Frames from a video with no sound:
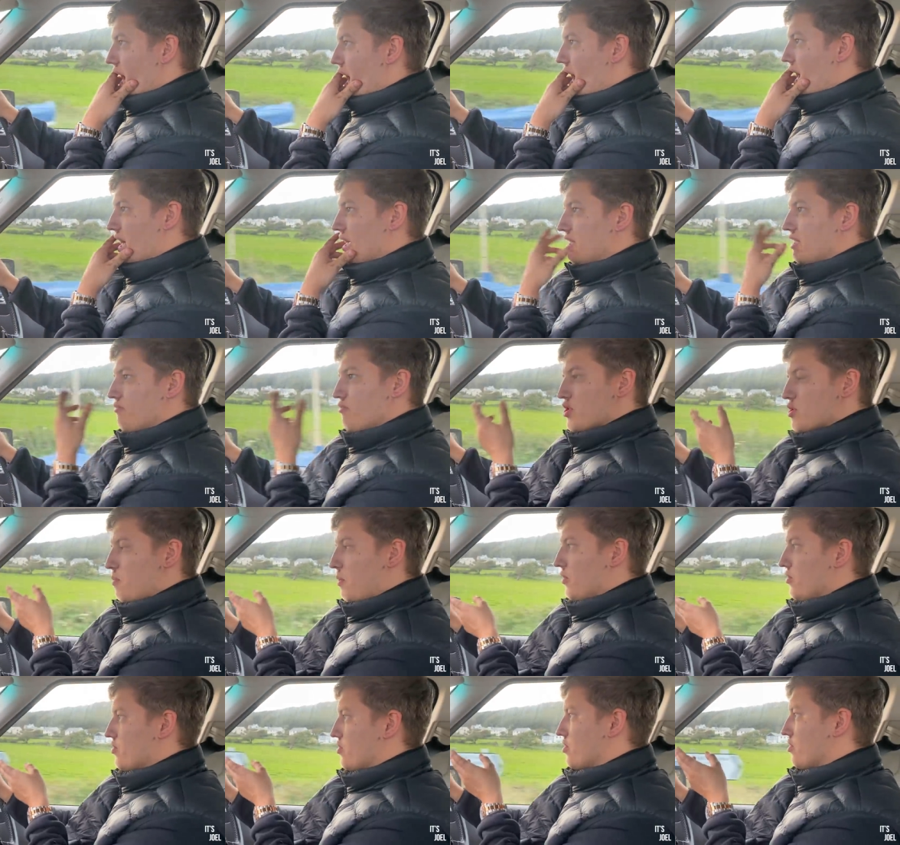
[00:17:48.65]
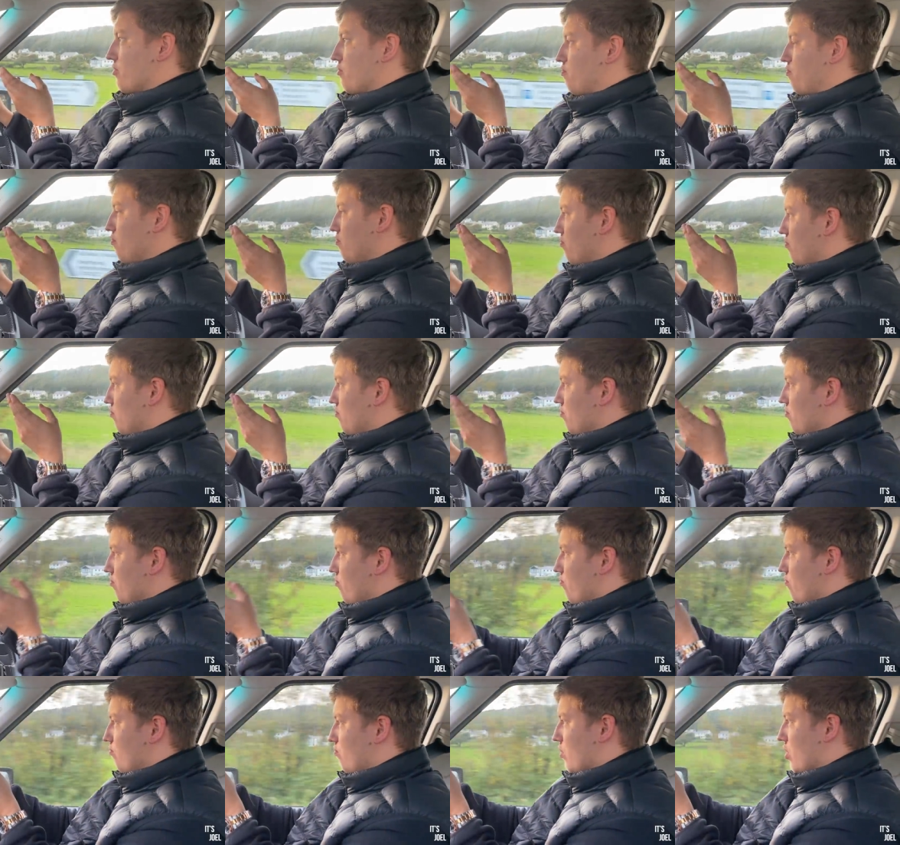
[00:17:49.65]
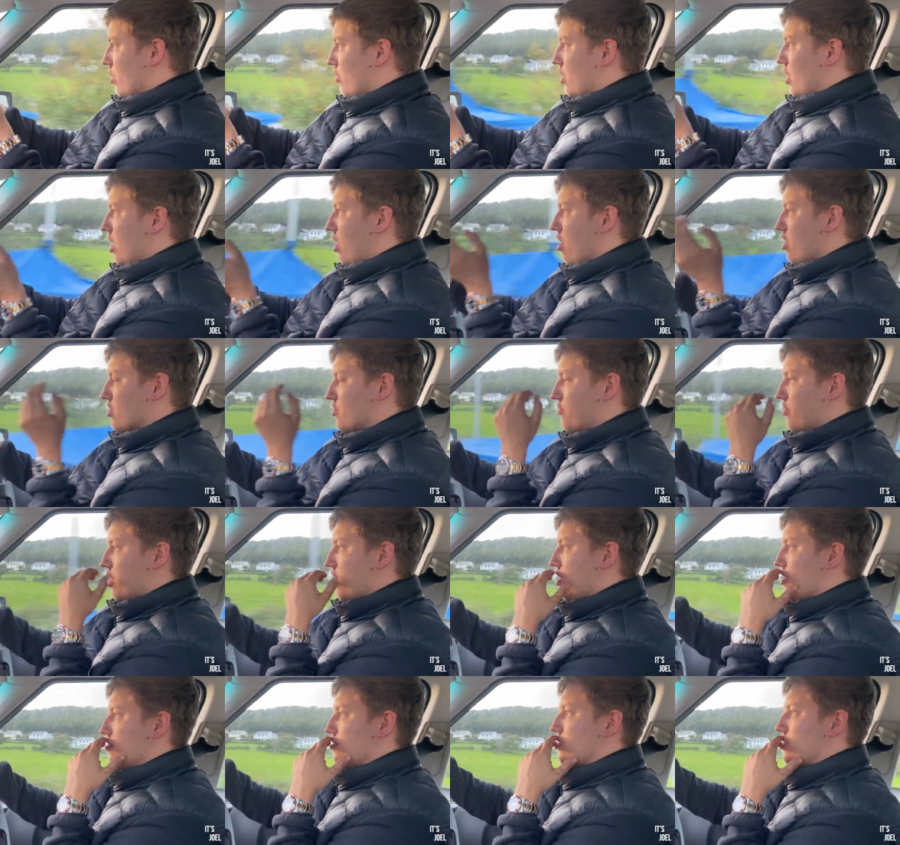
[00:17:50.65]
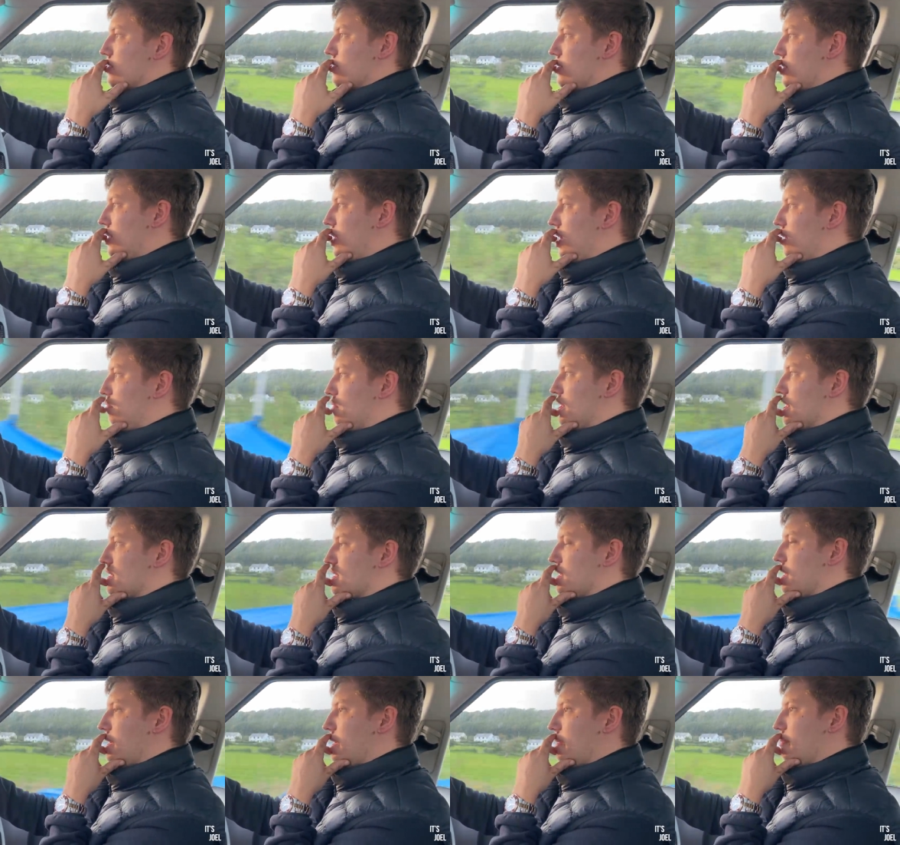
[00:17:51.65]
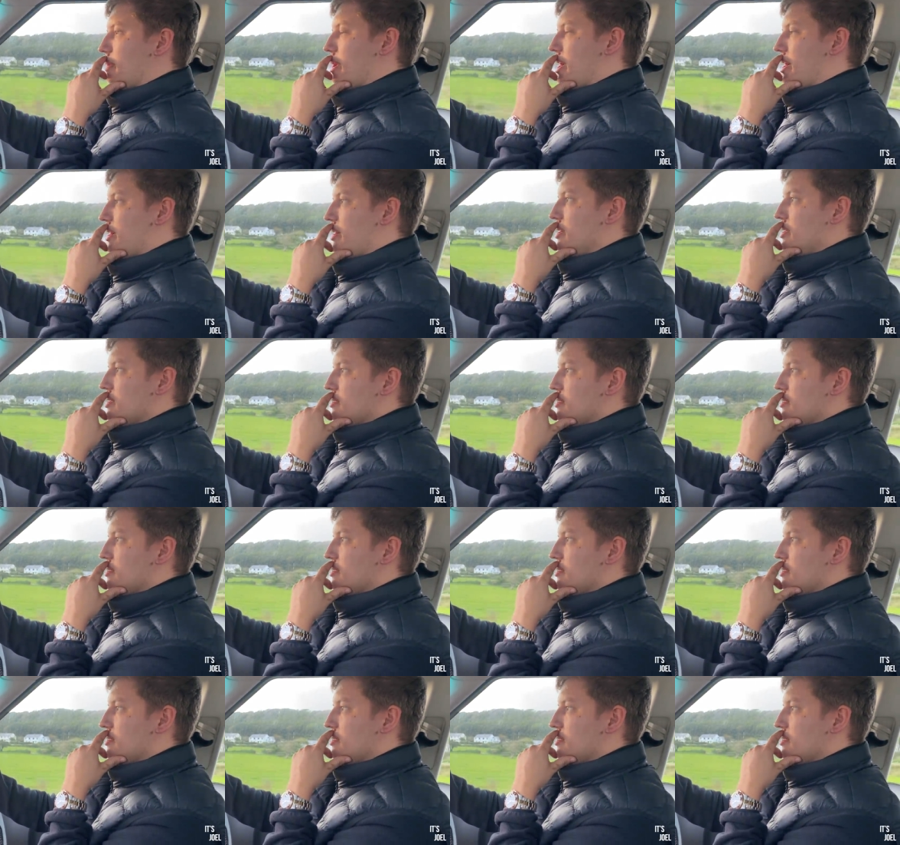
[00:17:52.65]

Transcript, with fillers: And in response to one of the last videos uh, with this car where